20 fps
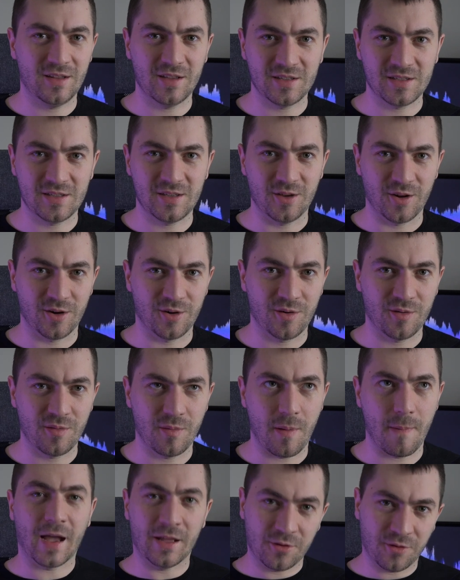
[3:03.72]
this year.
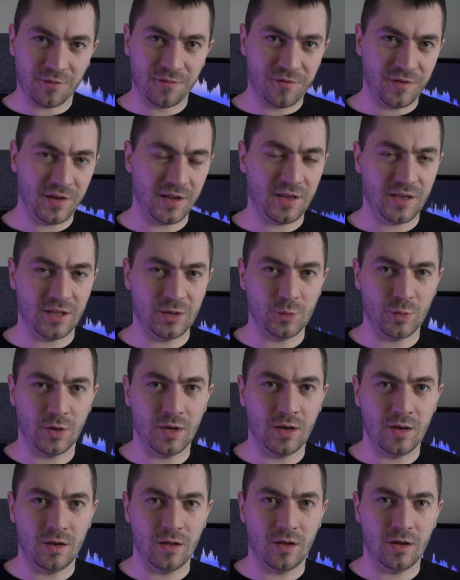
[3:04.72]
I don't think it
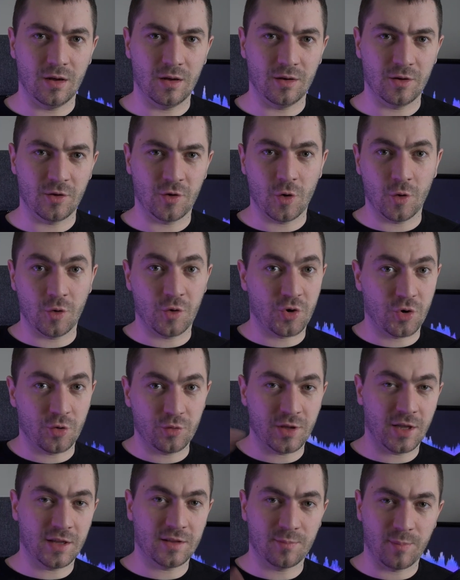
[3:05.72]
will uh, go,
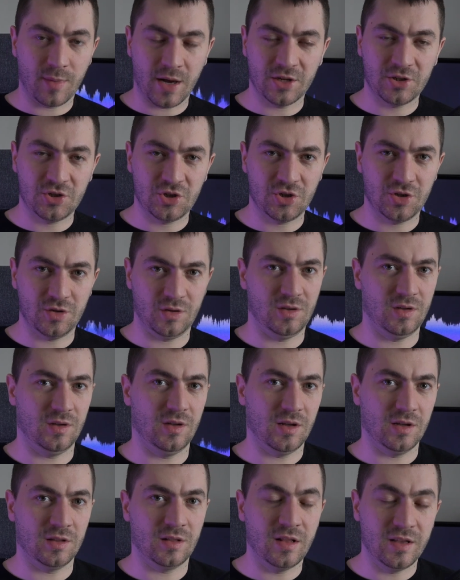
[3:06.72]
grow that much,
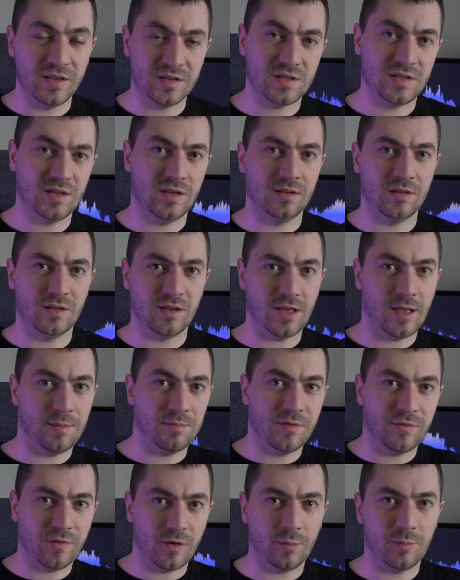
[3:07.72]
at least in the
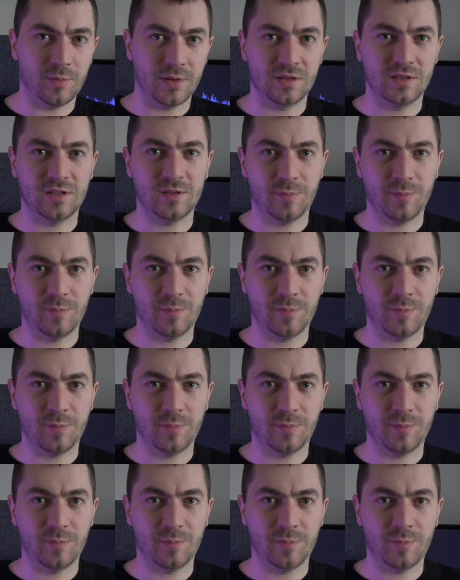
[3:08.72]
game development